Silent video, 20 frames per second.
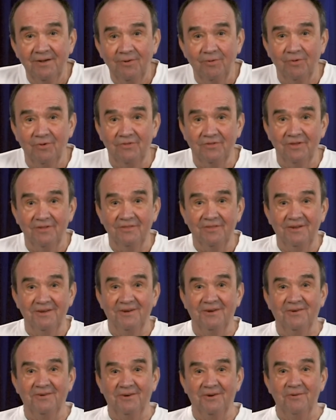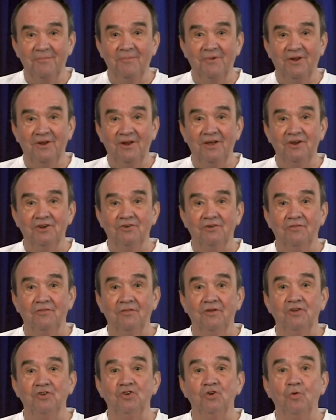within the determination
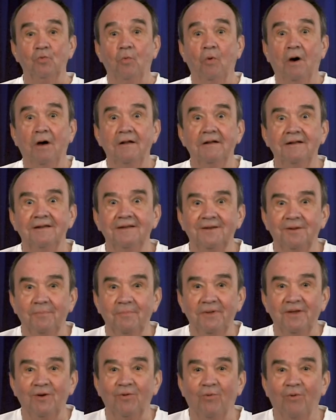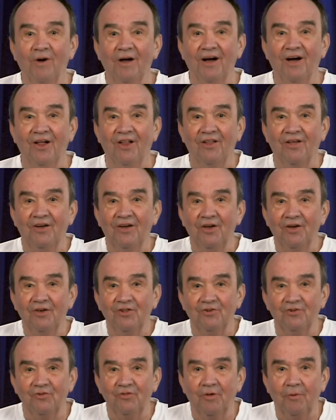that you wanted to be well
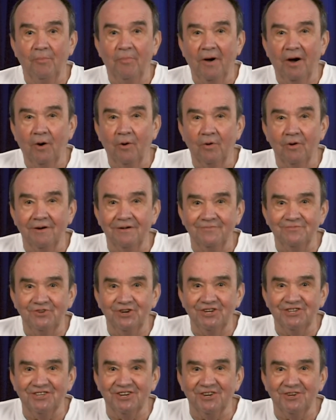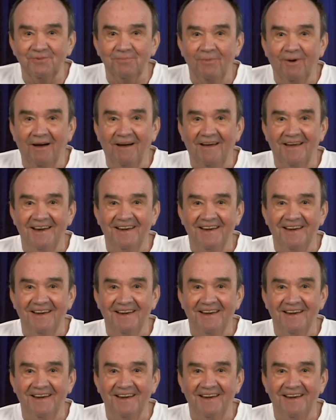through the power of Jesus' mind.